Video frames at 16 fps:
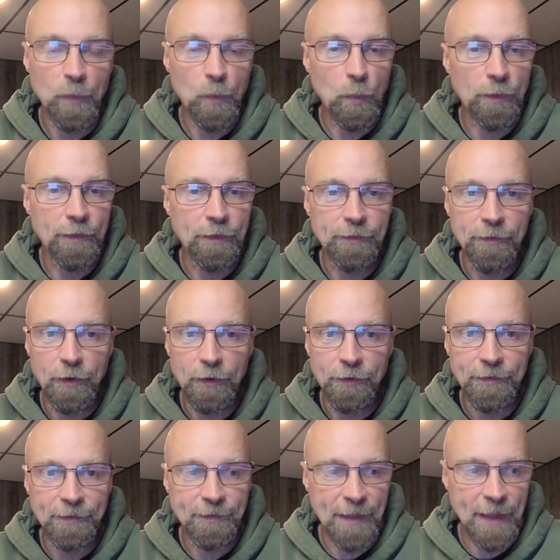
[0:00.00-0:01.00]
When the
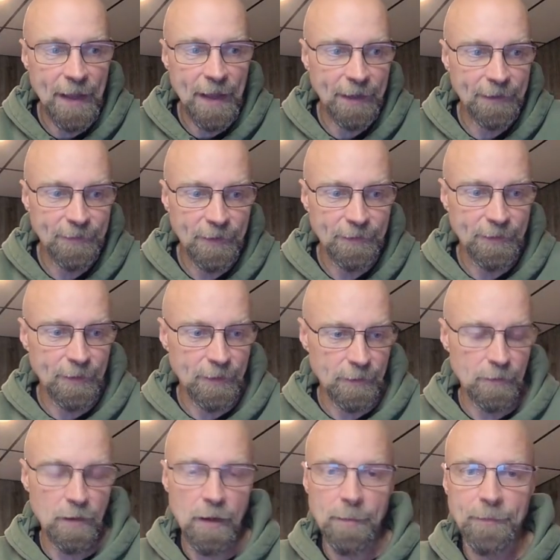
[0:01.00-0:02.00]
nurses access
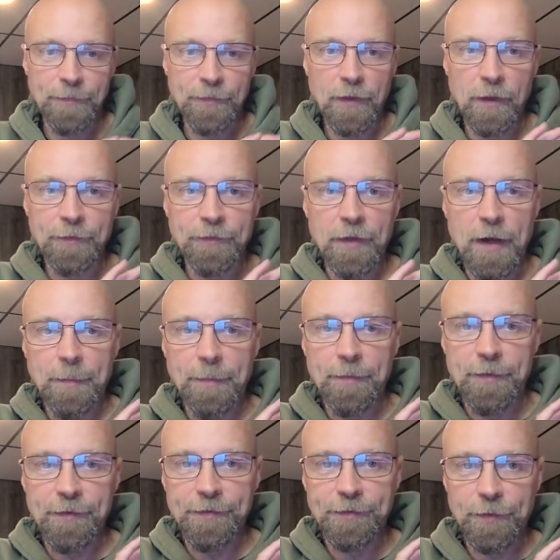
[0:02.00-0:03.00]
it, on top
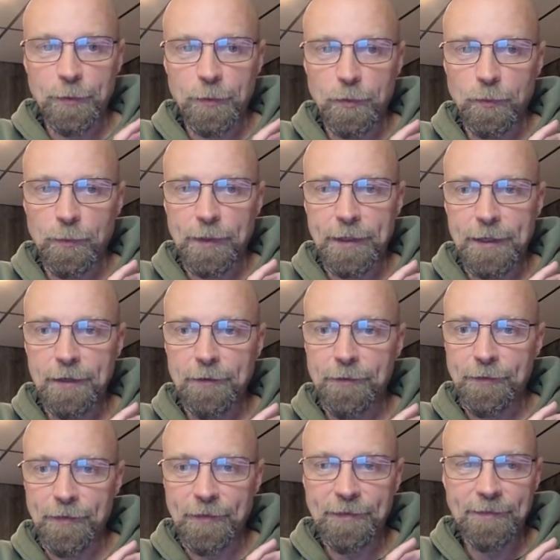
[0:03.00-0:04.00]
of this circle right here,
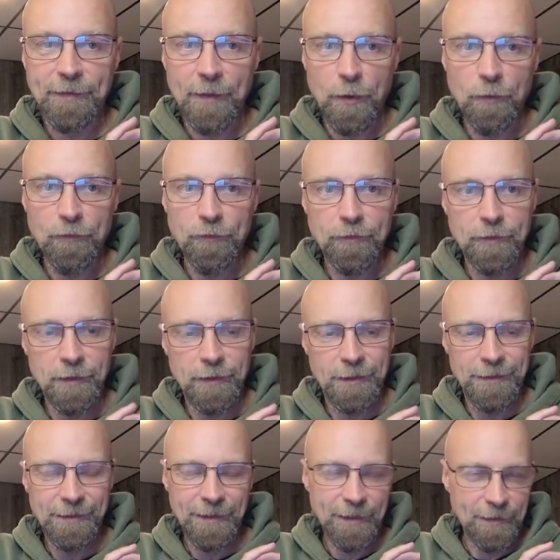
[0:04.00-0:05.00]
there's
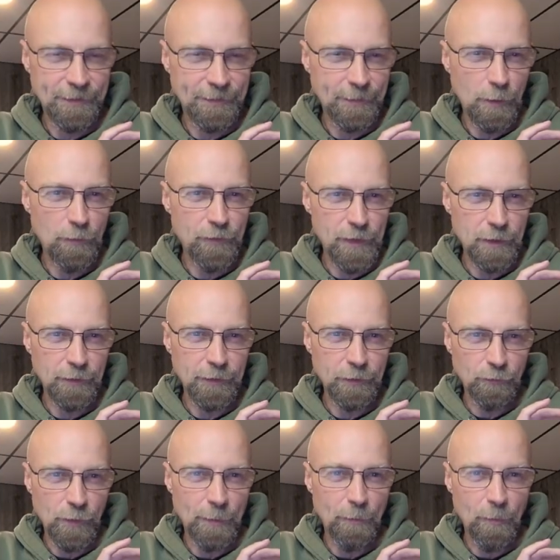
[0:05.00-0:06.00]
like a
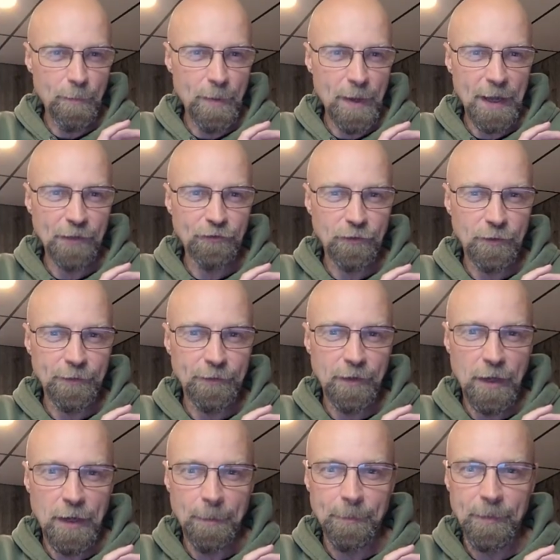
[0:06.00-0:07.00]
self-healing rubber patch on
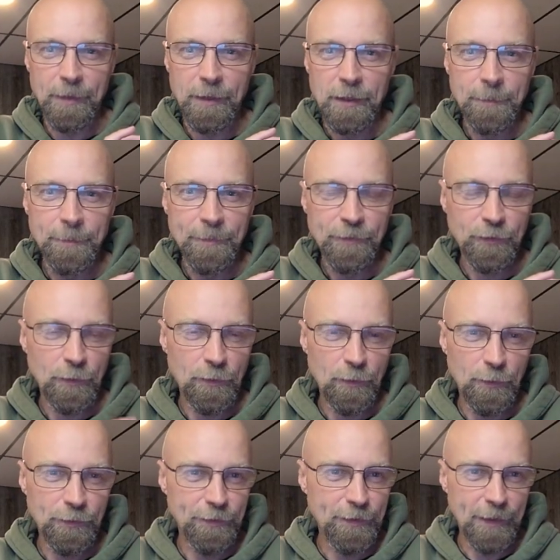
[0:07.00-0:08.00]
top. So
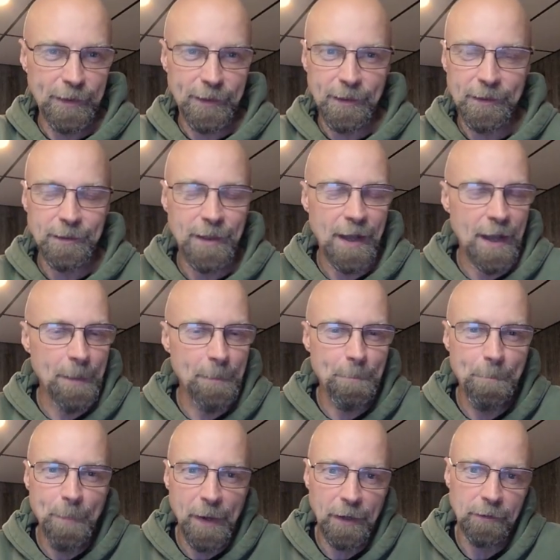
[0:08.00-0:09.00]
they'll stick it. I
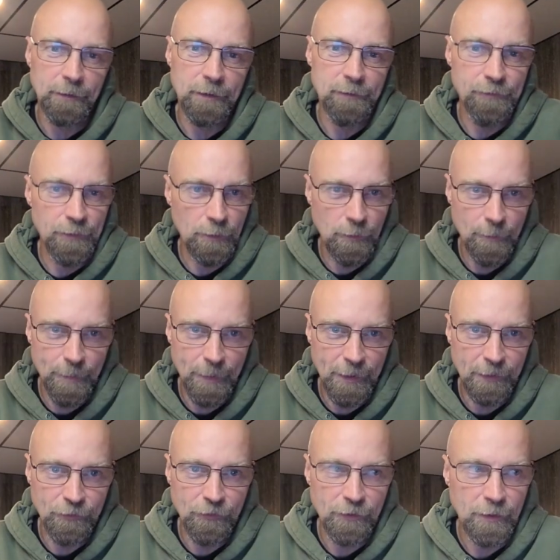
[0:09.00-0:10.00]
barely feel the
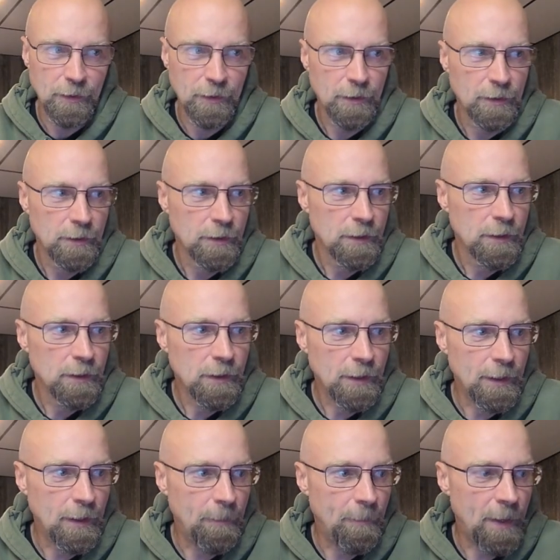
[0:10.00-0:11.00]
pinch.
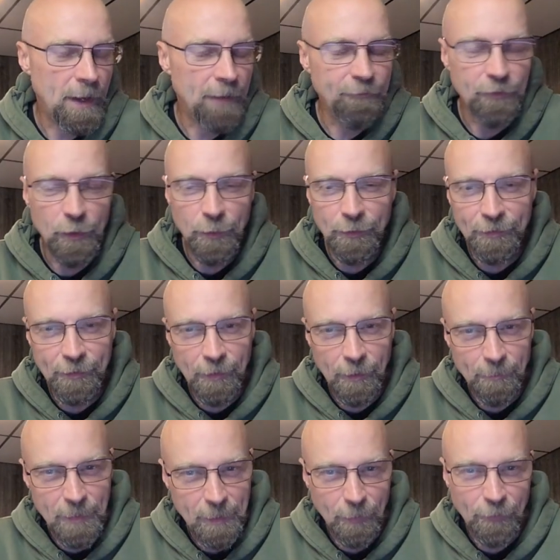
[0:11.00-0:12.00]
I've noticed
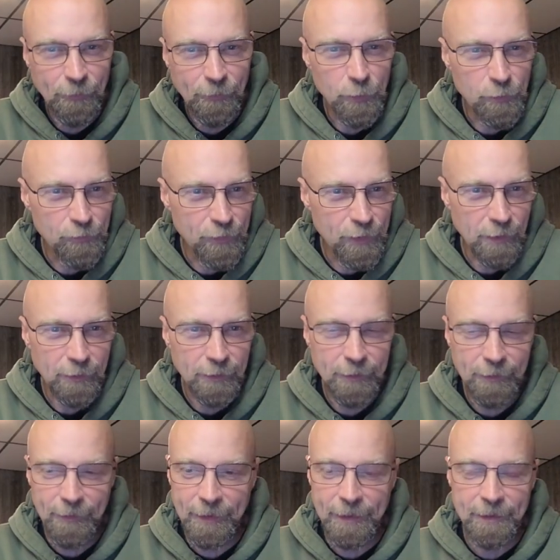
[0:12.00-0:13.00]
some people do feel
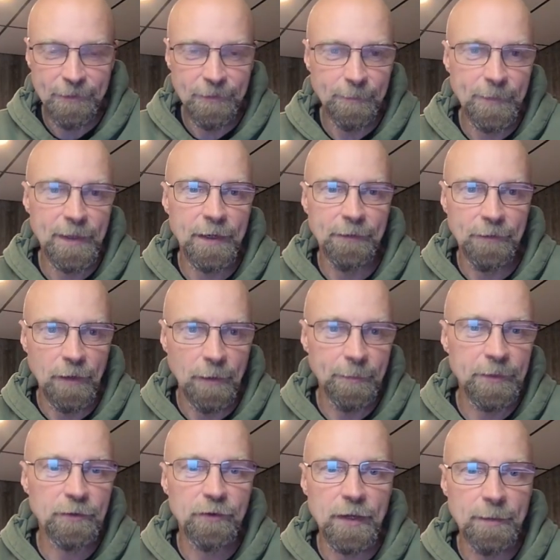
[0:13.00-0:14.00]
it and they get some kind of
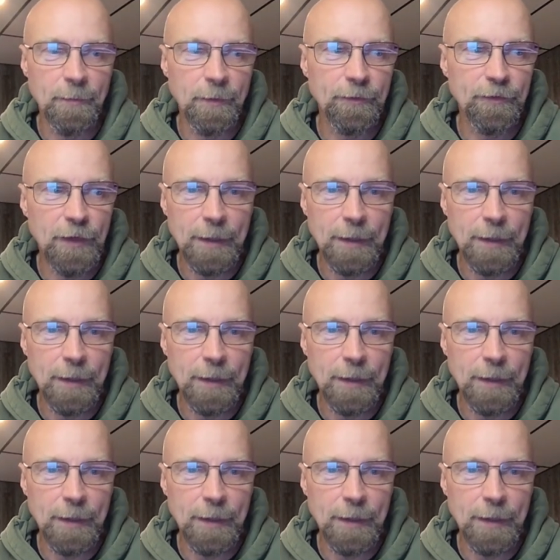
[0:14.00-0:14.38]
numbing cream on